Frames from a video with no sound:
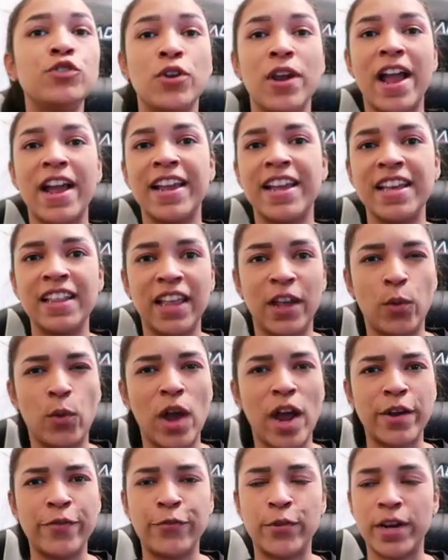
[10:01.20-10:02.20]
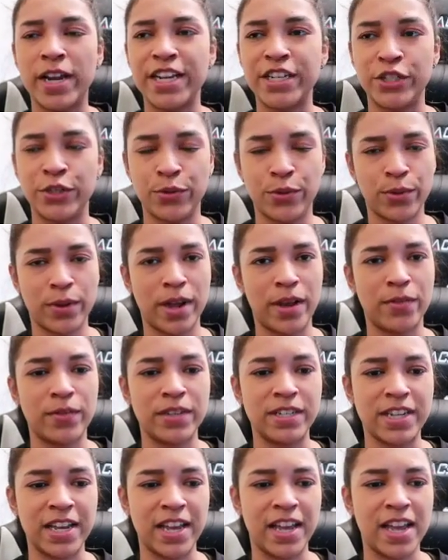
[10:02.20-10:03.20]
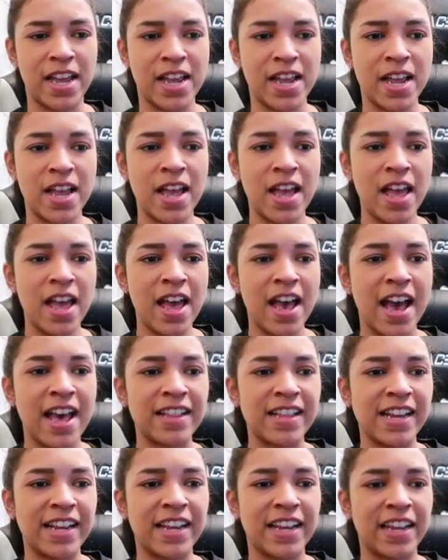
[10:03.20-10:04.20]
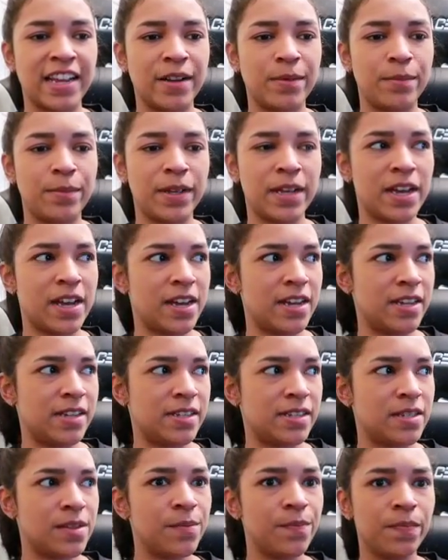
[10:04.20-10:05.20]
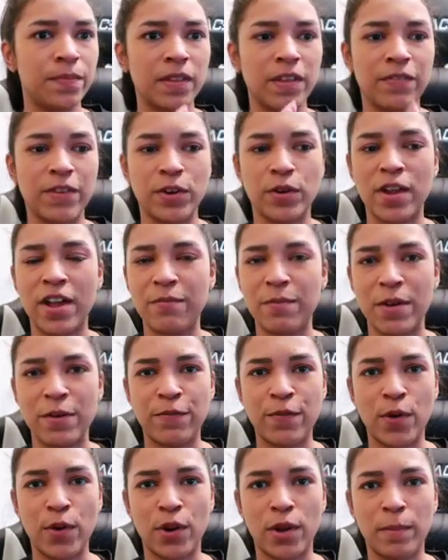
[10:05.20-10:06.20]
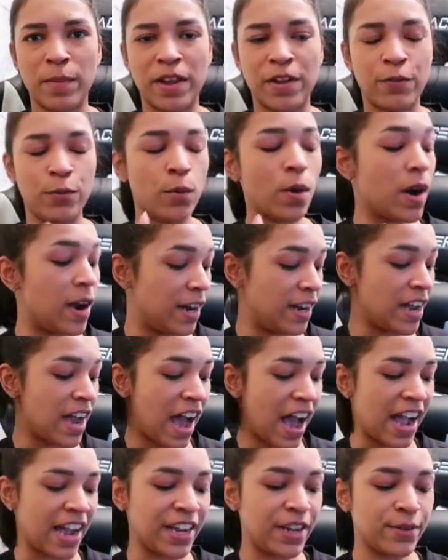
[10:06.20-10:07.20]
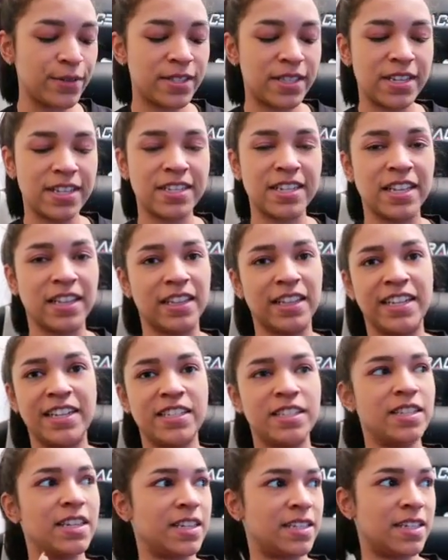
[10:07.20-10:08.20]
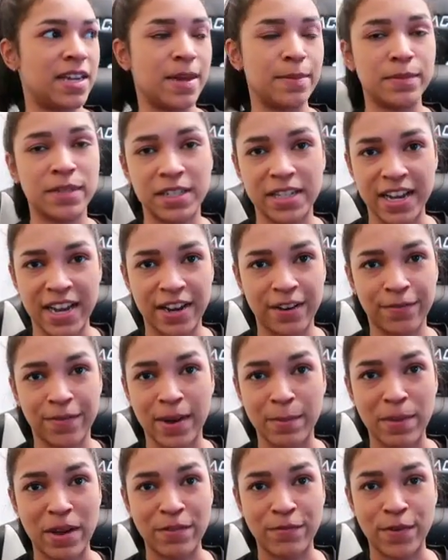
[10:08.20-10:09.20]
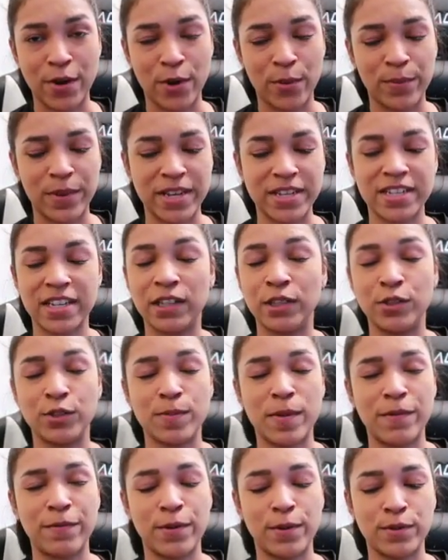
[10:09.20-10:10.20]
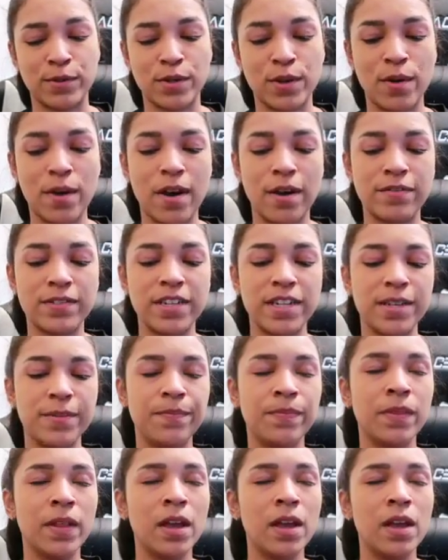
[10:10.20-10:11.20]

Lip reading: tracking like kind of what I do throughout the day. I like it because if I don't have my phone on me. One, I use this at least 6 times a day to find my phone because I lose my phone so often.